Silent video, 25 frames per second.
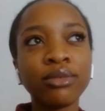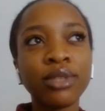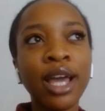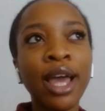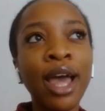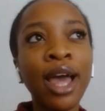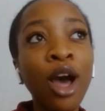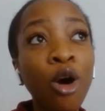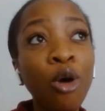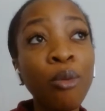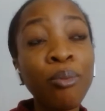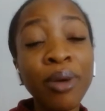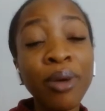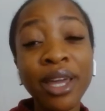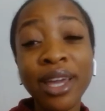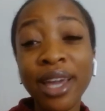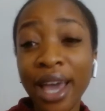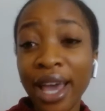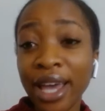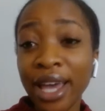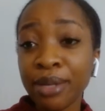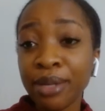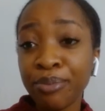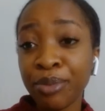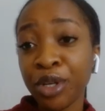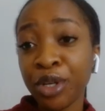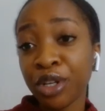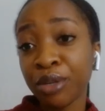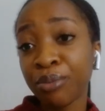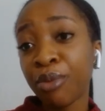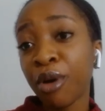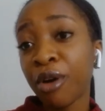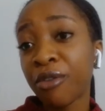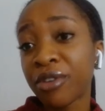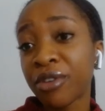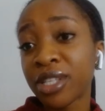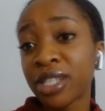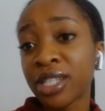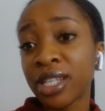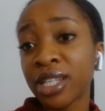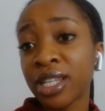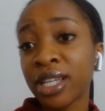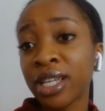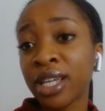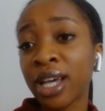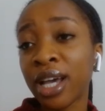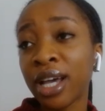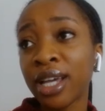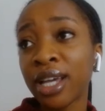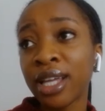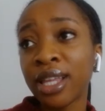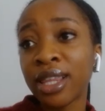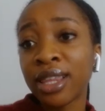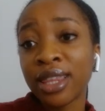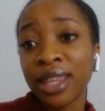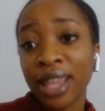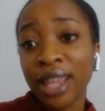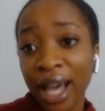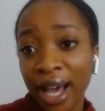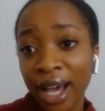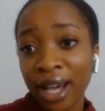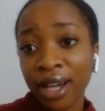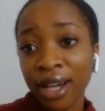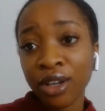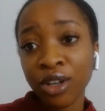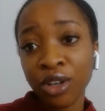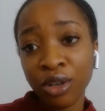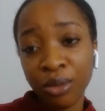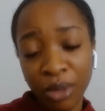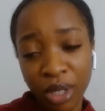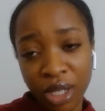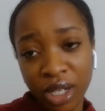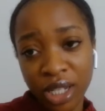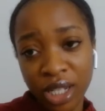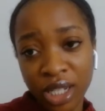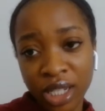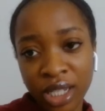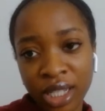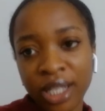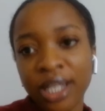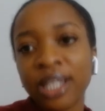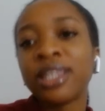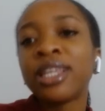helping end period poverty in that community,